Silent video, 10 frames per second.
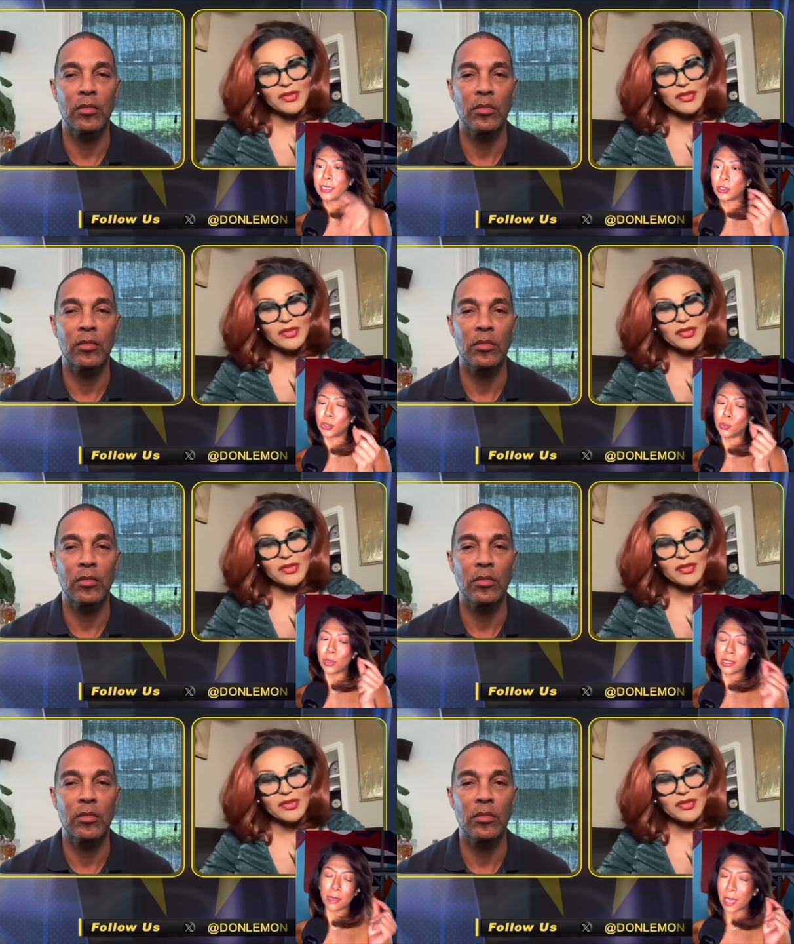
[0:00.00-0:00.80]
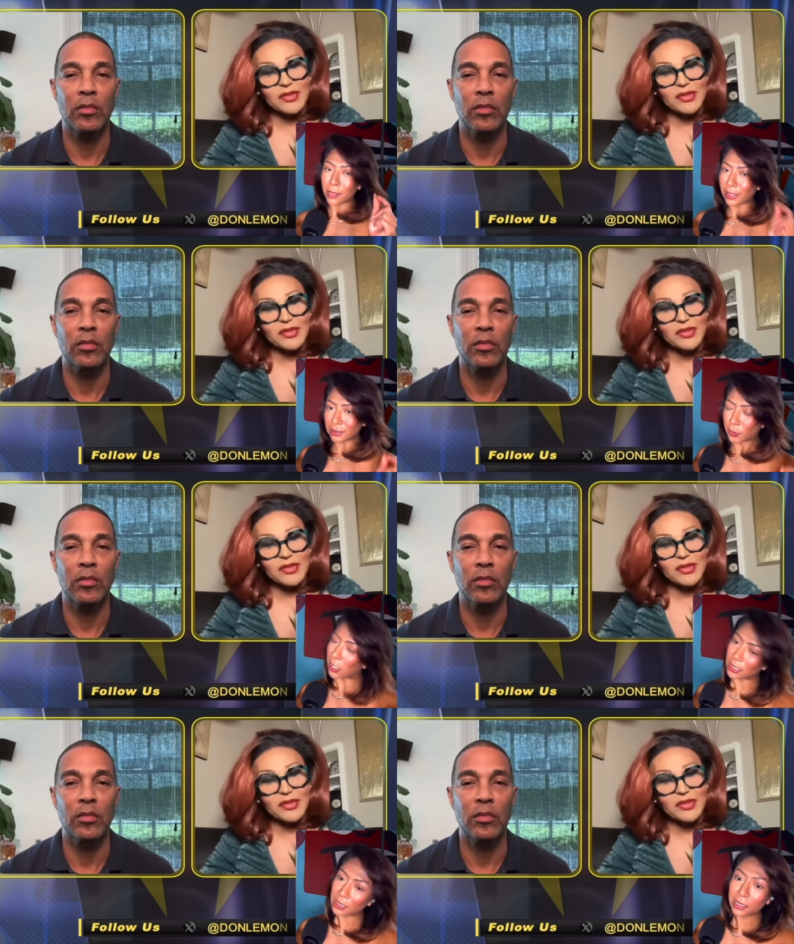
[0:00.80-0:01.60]
Speaker 1: you in the baby's
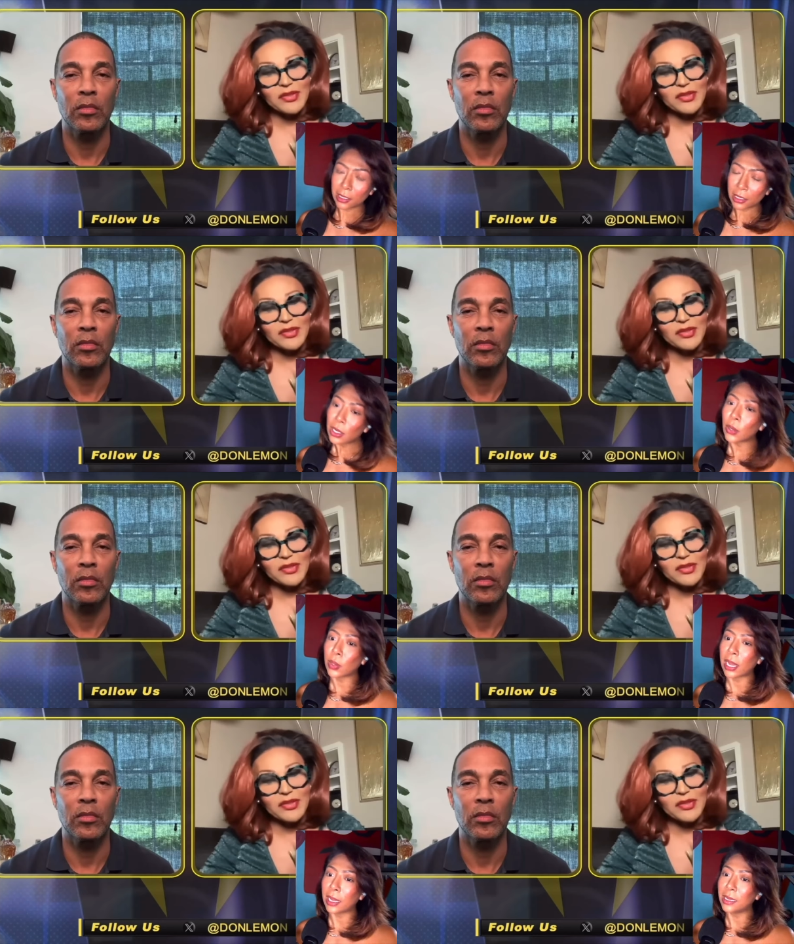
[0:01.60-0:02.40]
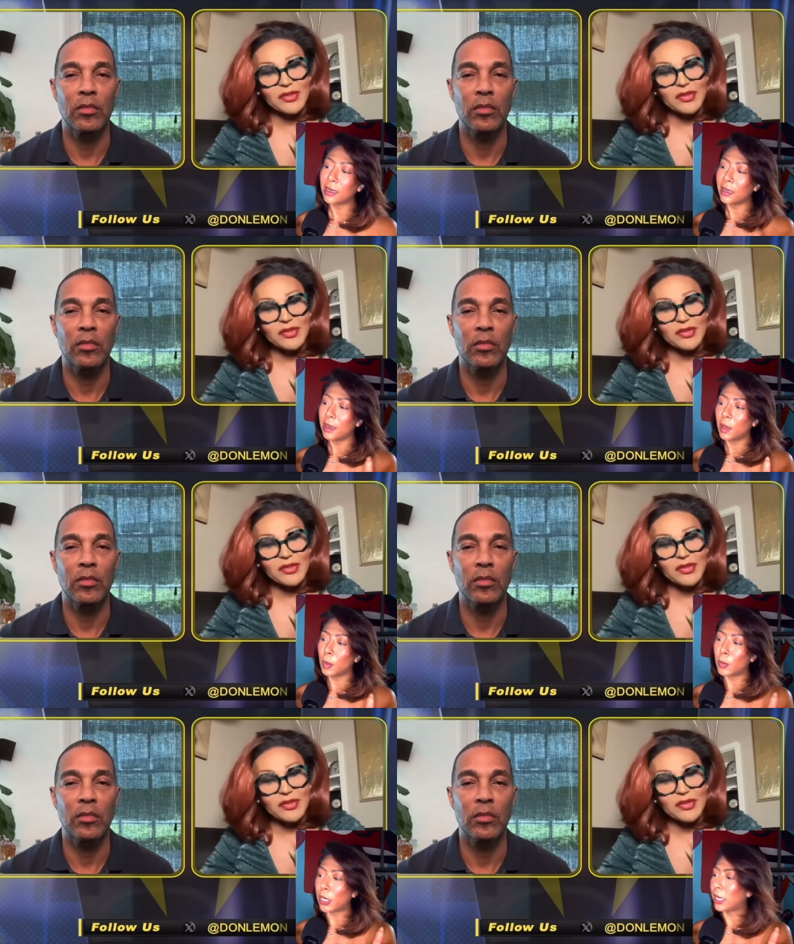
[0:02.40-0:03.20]
body, okay?
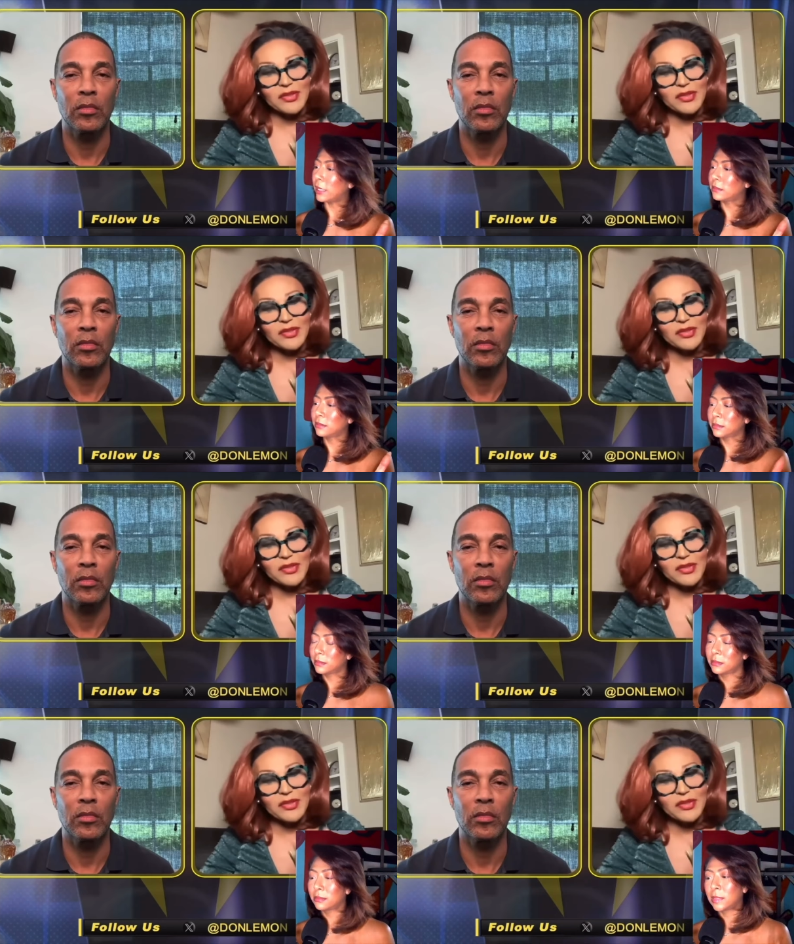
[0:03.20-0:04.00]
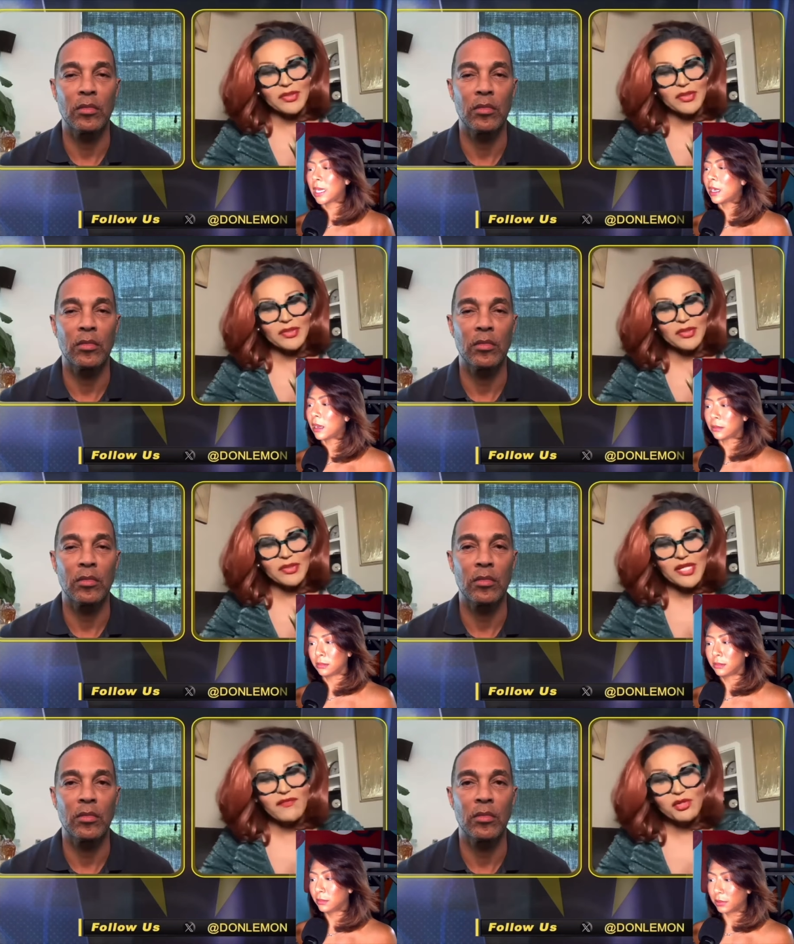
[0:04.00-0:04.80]
But yeah, no.
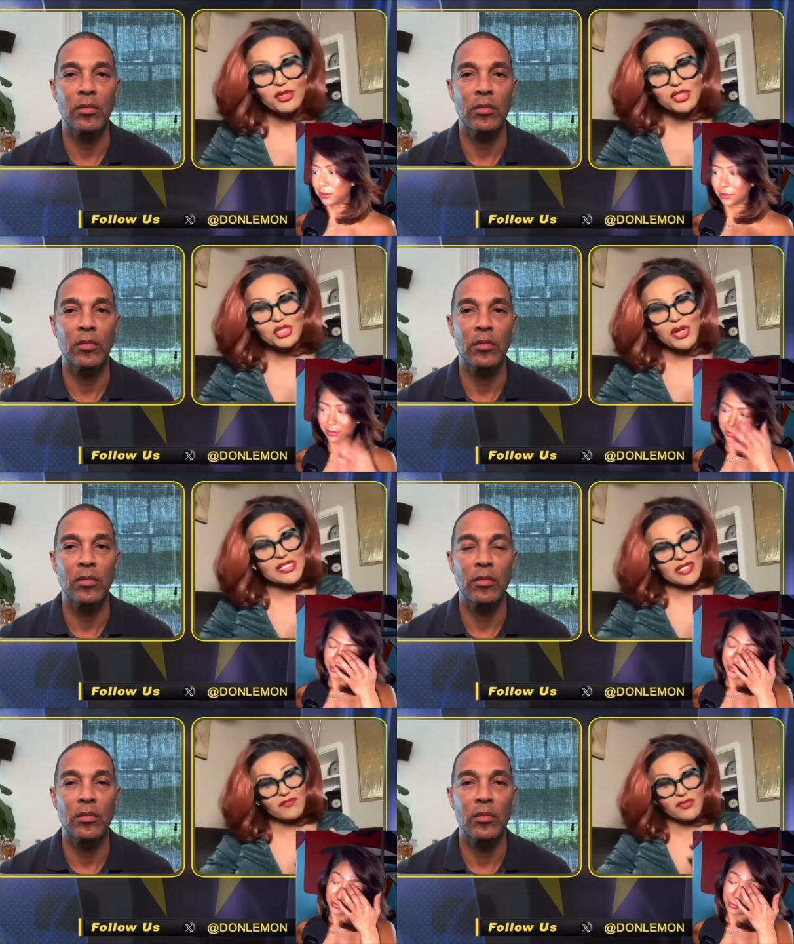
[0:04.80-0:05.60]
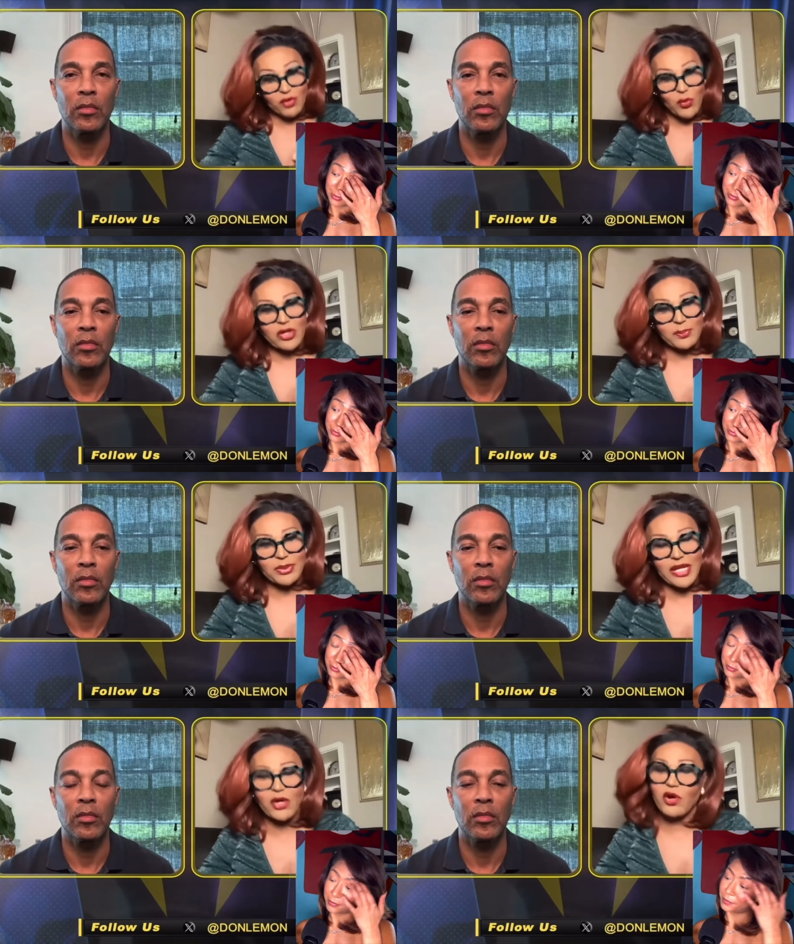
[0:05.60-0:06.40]
you
Speaker 2: have a choice if you want to play
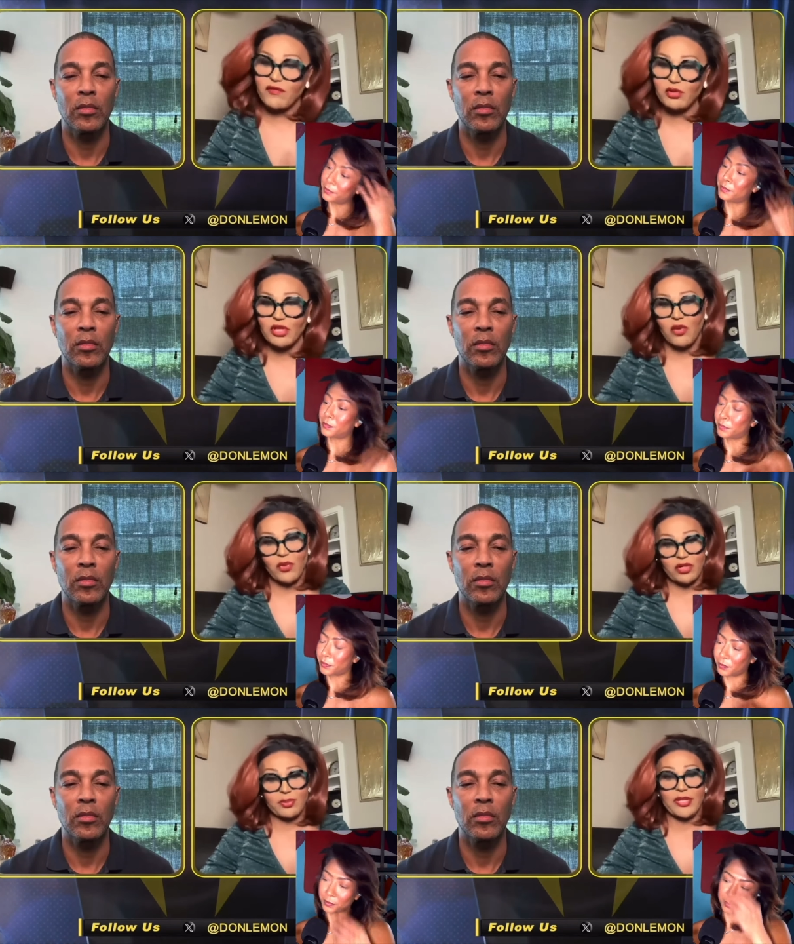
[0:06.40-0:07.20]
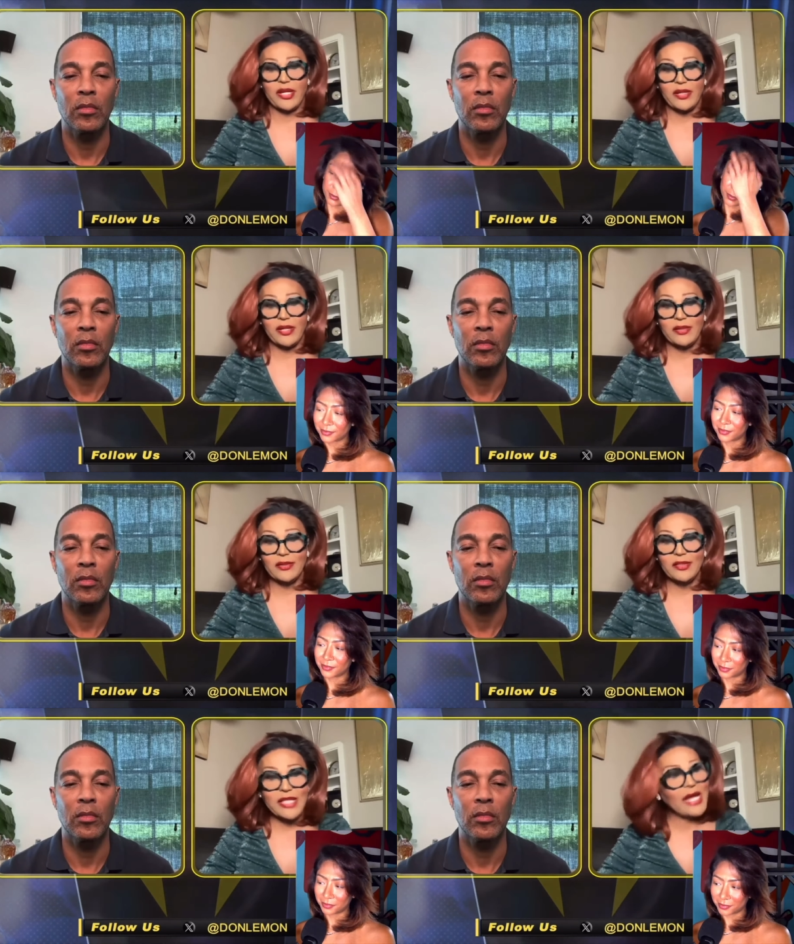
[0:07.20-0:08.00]
or if you don't want to play.
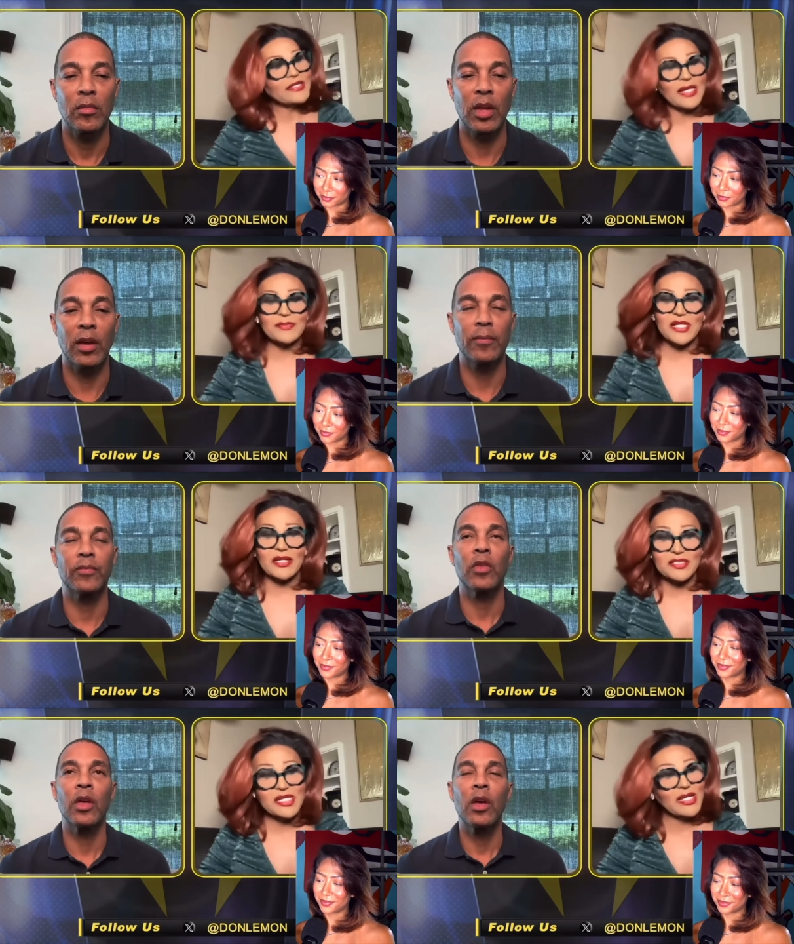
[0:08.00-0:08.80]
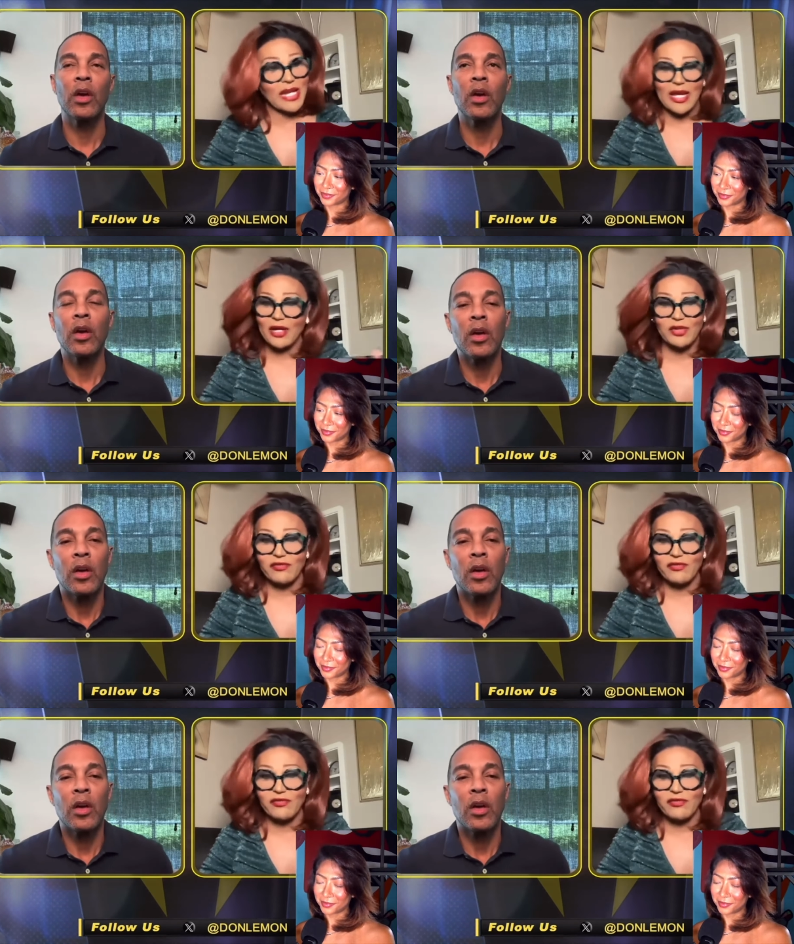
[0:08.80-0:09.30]
Nine times out of ten, I ain't gonna even